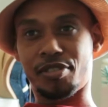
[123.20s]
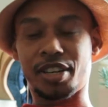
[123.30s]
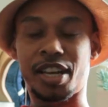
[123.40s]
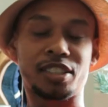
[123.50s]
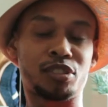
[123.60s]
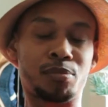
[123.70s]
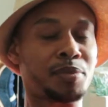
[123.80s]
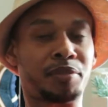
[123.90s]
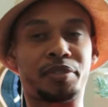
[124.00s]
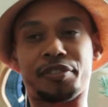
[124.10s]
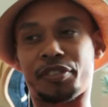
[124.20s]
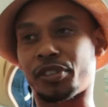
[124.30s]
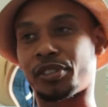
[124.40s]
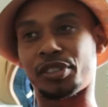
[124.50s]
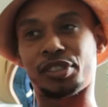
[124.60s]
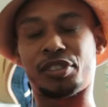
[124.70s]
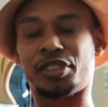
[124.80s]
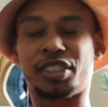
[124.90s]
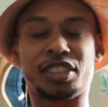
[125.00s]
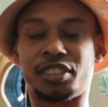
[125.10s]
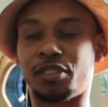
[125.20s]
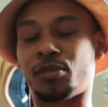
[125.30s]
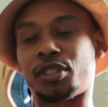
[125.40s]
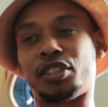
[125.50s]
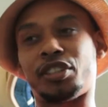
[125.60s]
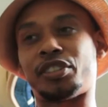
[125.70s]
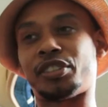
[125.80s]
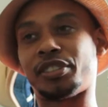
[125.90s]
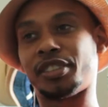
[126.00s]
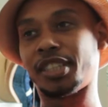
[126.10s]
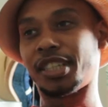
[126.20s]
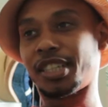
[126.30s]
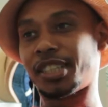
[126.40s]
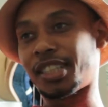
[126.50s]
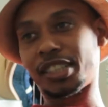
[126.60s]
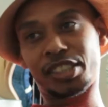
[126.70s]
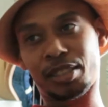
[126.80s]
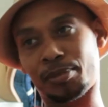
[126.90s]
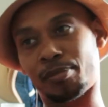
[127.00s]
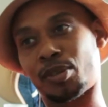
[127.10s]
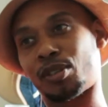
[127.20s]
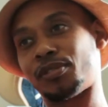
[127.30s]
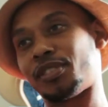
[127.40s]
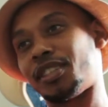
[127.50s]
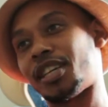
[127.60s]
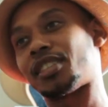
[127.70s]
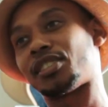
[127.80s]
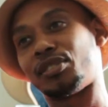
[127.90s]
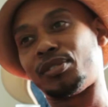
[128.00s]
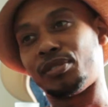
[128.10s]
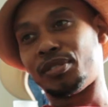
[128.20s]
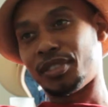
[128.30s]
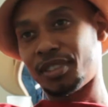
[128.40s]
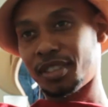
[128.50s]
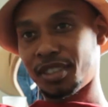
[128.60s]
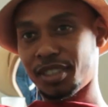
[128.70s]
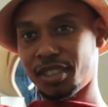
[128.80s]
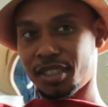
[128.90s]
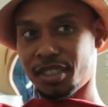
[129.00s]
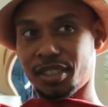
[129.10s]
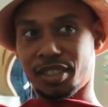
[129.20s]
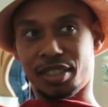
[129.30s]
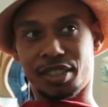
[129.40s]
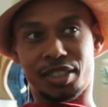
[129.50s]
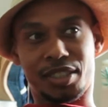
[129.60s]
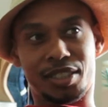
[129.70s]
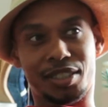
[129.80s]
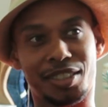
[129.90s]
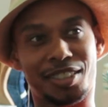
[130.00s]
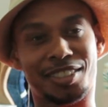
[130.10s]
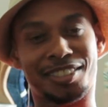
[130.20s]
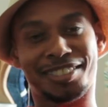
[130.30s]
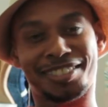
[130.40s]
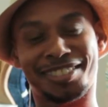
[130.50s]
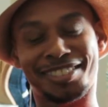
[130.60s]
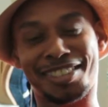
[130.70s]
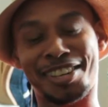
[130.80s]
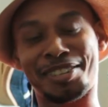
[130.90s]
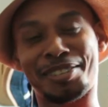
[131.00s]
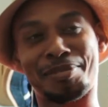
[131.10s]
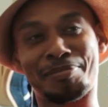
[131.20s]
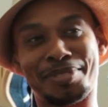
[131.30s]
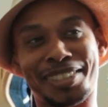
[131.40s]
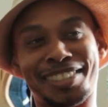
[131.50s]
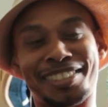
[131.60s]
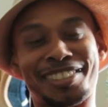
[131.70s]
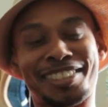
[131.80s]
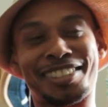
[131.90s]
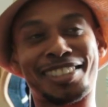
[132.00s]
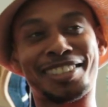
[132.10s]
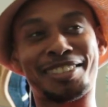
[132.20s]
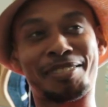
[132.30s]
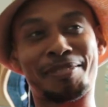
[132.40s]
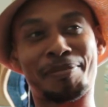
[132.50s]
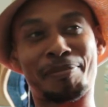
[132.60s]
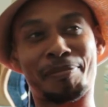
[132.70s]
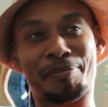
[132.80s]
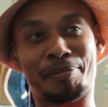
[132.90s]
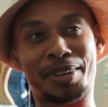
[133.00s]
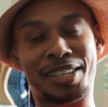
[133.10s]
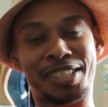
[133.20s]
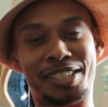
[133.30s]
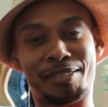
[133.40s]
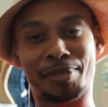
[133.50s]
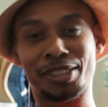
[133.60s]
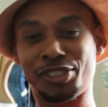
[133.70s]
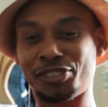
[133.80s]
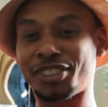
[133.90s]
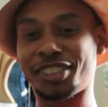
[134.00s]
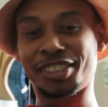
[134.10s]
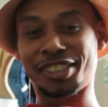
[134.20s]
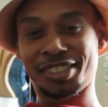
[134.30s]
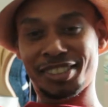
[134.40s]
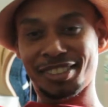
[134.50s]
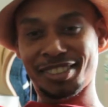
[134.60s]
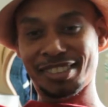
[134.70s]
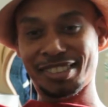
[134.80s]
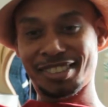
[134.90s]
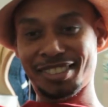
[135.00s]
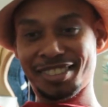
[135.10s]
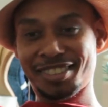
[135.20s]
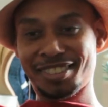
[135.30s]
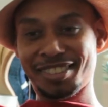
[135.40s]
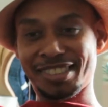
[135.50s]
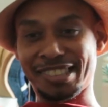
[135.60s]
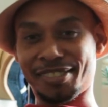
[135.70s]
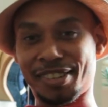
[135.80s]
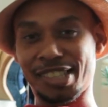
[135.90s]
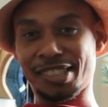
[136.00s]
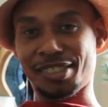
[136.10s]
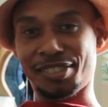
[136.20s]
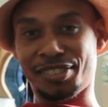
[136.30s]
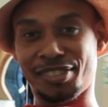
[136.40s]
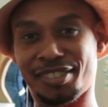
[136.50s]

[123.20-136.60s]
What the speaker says: got too many referrals or just didn't want to learn. They shipped them off to that school. Yeah. And I ended up getting sent there my junior year of high school.